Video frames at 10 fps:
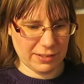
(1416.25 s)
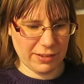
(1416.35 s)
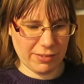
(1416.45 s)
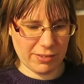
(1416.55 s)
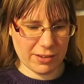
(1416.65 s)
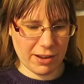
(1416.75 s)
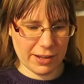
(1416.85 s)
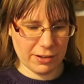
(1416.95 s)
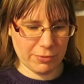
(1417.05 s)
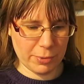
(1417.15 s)
This
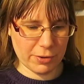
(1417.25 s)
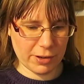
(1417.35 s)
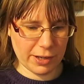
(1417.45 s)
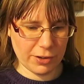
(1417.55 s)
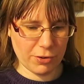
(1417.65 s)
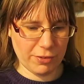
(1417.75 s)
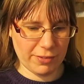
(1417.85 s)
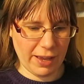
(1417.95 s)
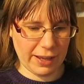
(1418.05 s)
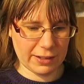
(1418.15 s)
style of book. I don't know if
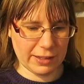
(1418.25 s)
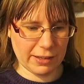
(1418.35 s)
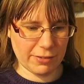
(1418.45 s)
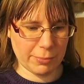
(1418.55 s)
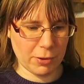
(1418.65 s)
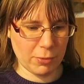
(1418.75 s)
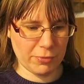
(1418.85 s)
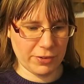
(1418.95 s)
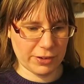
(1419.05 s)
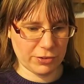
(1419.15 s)
it technically is pulp
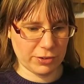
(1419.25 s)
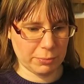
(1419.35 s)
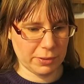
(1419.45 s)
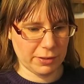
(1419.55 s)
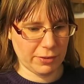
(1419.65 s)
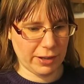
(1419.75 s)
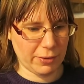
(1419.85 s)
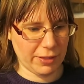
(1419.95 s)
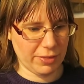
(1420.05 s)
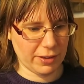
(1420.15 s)
fiction, but it's how
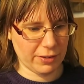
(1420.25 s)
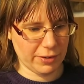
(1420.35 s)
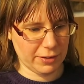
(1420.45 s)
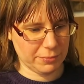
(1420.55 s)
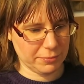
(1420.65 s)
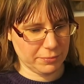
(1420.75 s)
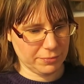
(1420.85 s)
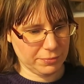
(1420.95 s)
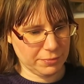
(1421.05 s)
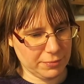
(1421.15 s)
I think of it.
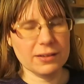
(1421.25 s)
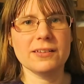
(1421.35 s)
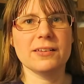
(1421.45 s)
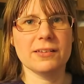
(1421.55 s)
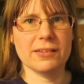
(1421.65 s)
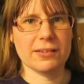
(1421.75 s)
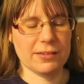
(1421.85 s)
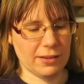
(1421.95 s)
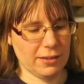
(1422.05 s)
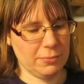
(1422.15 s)

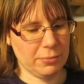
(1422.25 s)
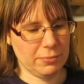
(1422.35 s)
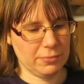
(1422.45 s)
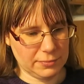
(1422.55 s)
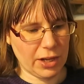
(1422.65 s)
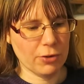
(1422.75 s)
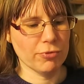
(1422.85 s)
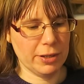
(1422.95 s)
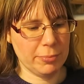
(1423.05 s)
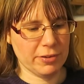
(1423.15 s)
1960 and
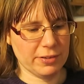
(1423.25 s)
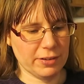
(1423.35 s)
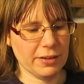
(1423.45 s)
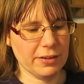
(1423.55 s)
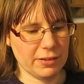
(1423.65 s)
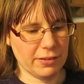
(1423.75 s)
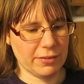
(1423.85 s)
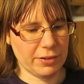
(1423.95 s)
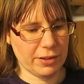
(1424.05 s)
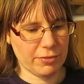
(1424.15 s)
reprinted in
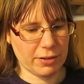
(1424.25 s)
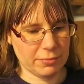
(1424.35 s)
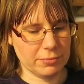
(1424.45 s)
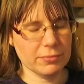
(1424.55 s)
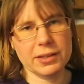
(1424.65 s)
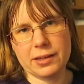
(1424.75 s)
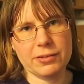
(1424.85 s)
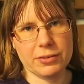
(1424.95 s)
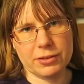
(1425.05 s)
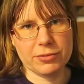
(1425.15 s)
1973. Yeah,
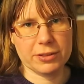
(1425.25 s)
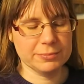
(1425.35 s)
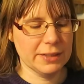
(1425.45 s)
so that's right.